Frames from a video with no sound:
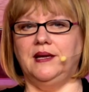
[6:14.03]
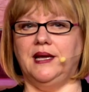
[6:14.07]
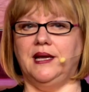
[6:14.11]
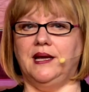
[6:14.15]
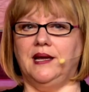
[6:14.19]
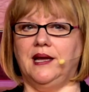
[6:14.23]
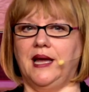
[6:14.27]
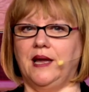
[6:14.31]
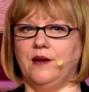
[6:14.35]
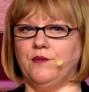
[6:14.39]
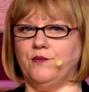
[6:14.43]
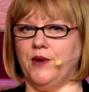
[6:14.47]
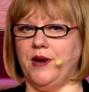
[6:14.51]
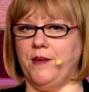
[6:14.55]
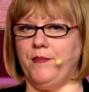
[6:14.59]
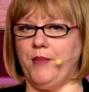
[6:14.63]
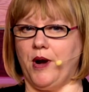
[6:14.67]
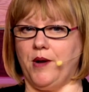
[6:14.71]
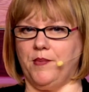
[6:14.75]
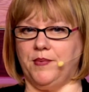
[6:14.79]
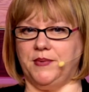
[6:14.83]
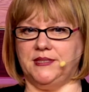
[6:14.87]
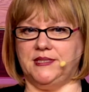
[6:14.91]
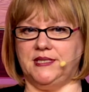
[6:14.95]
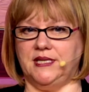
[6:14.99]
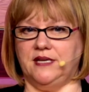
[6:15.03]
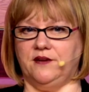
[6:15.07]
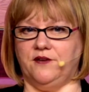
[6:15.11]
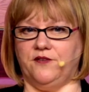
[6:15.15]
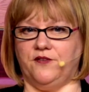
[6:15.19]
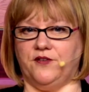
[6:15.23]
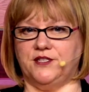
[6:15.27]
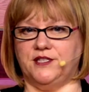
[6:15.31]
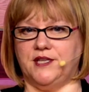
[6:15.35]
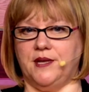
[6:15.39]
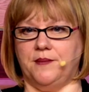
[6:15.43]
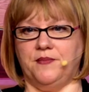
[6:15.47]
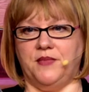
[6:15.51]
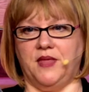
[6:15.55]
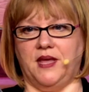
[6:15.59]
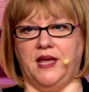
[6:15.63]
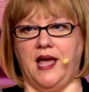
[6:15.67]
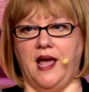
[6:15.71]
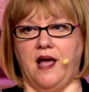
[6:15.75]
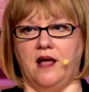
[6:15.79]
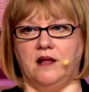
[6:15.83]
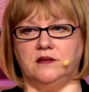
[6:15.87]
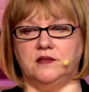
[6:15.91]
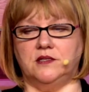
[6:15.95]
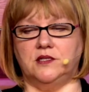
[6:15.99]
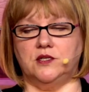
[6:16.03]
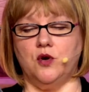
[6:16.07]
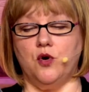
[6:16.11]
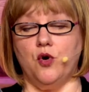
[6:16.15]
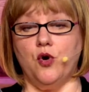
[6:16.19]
and repurposing for something else.